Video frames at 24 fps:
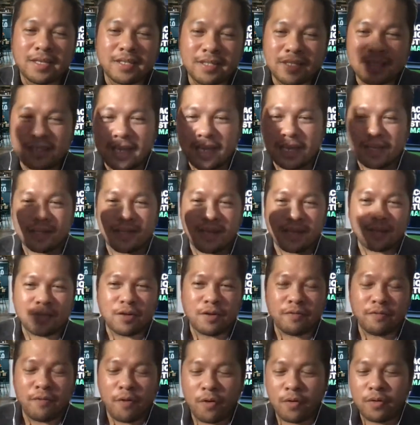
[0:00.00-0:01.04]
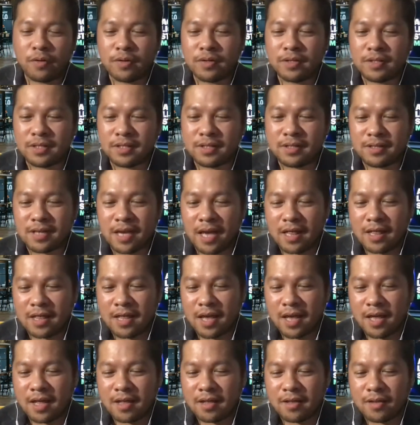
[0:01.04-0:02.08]
get your phones and
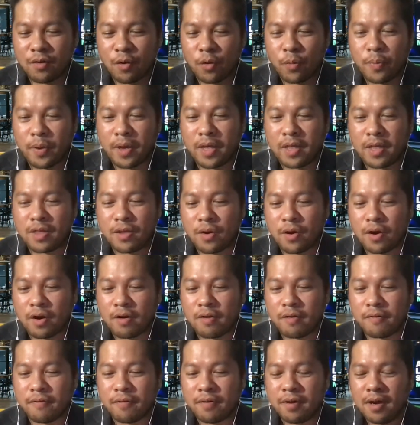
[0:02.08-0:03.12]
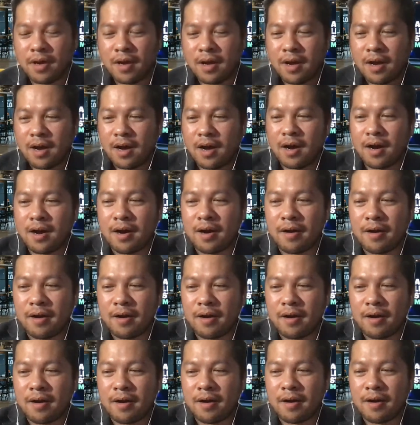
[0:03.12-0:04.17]
then open your
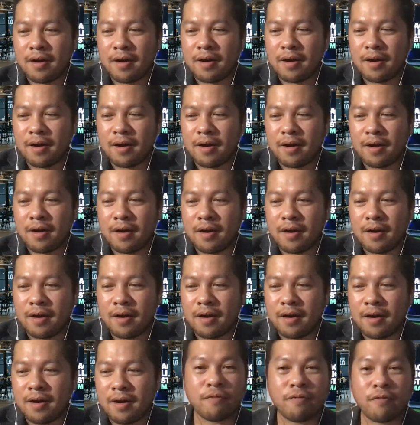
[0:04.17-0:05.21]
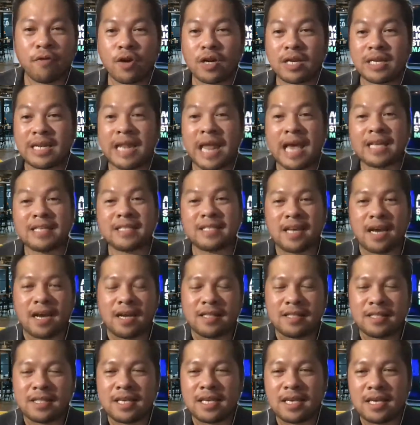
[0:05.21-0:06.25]
Facebook Messenger and look for
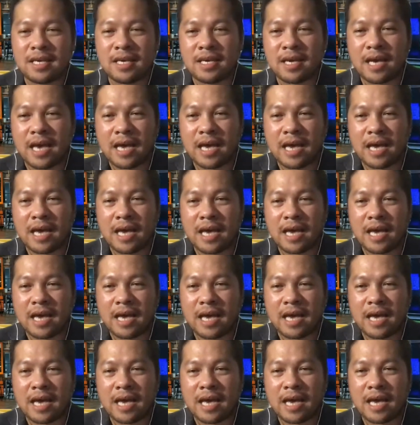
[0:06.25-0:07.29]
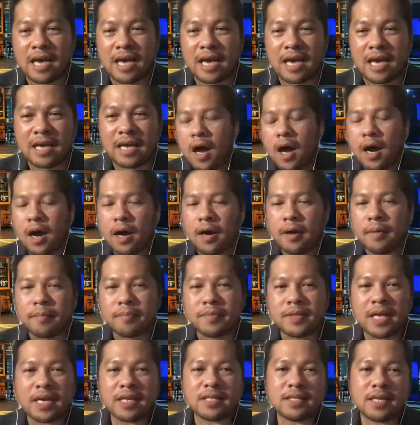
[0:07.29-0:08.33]
Tessa, Tessa.
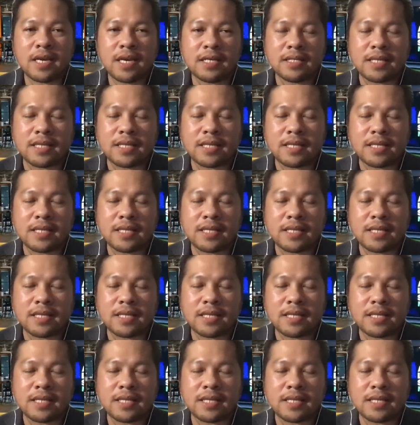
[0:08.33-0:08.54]
Tessa is